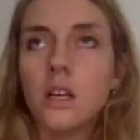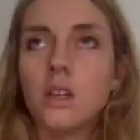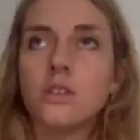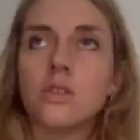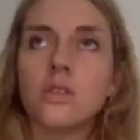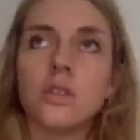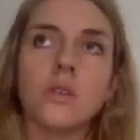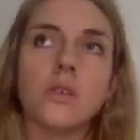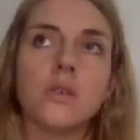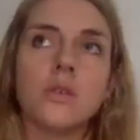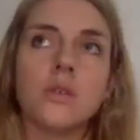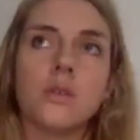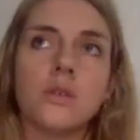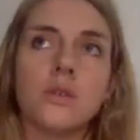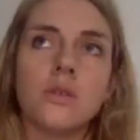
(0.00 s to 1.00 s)

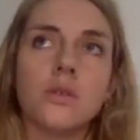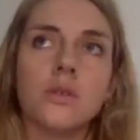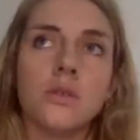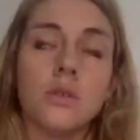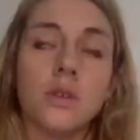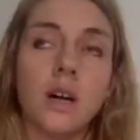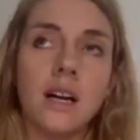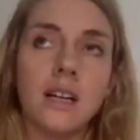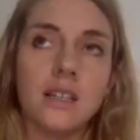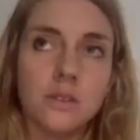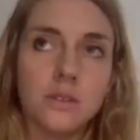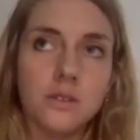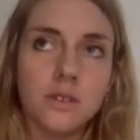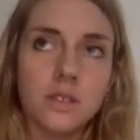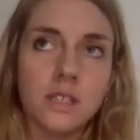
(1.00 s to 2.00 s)
So I
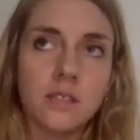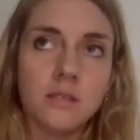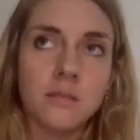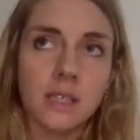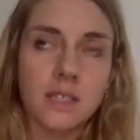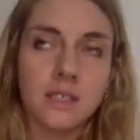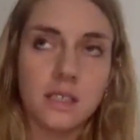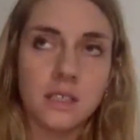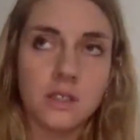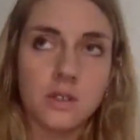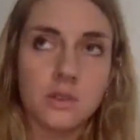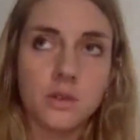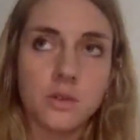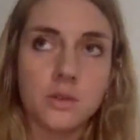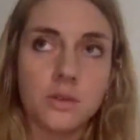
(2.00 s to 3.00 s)
do think it makes
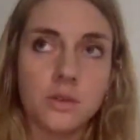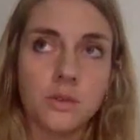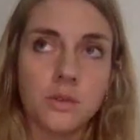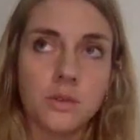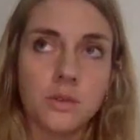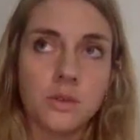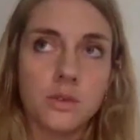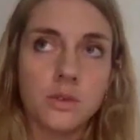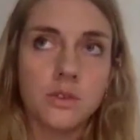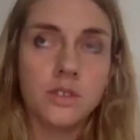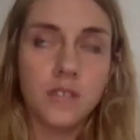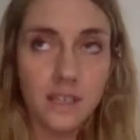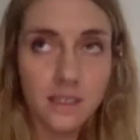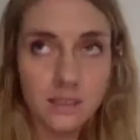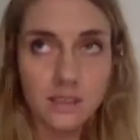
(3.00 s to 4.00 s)
sense to
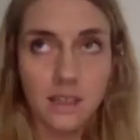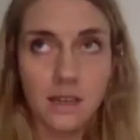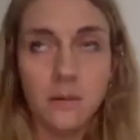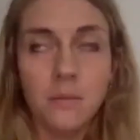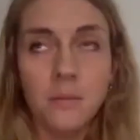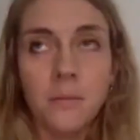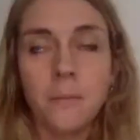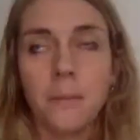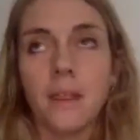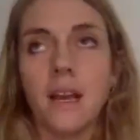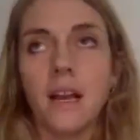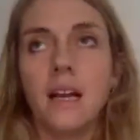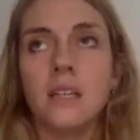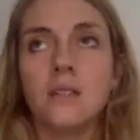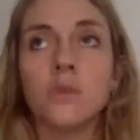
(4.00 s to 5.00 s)
test them.
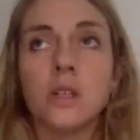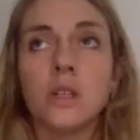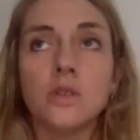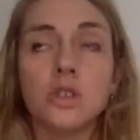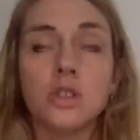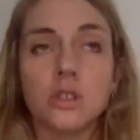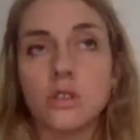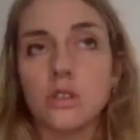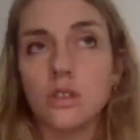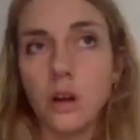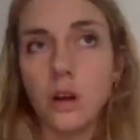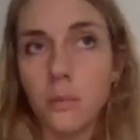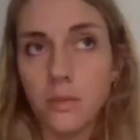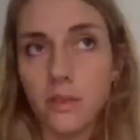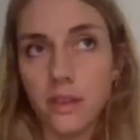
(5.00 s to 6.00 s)
And we could just
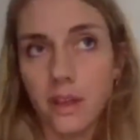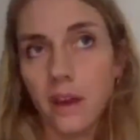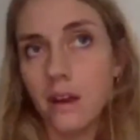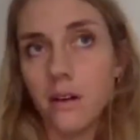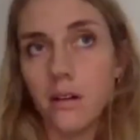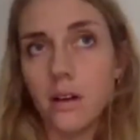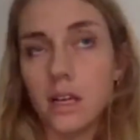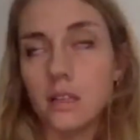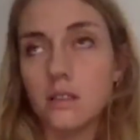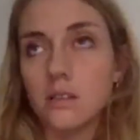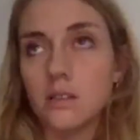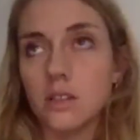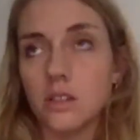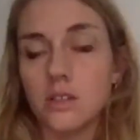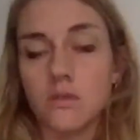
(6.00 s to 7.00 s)
stop there
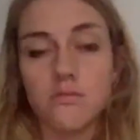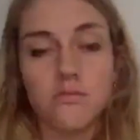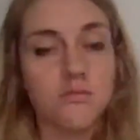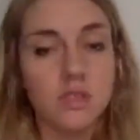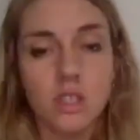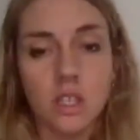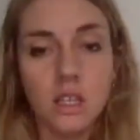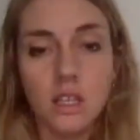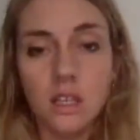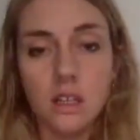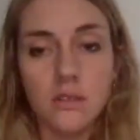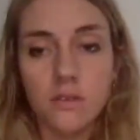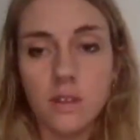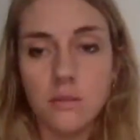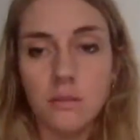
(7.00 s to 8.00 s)
and just see
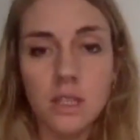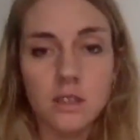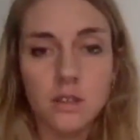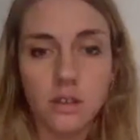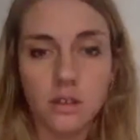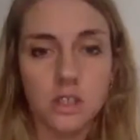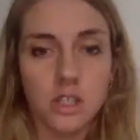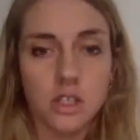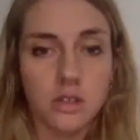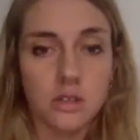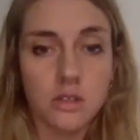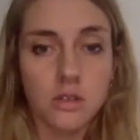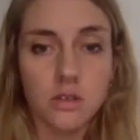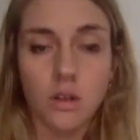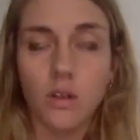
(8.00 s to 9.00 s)
if they meet the
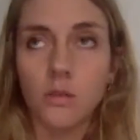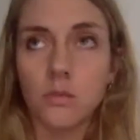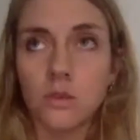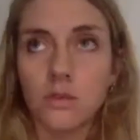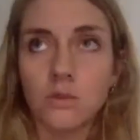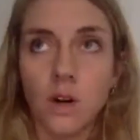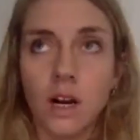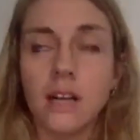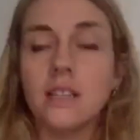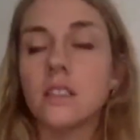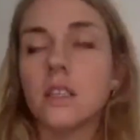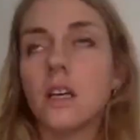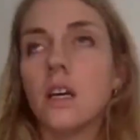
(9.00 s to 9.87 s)
conditions hormone-wise.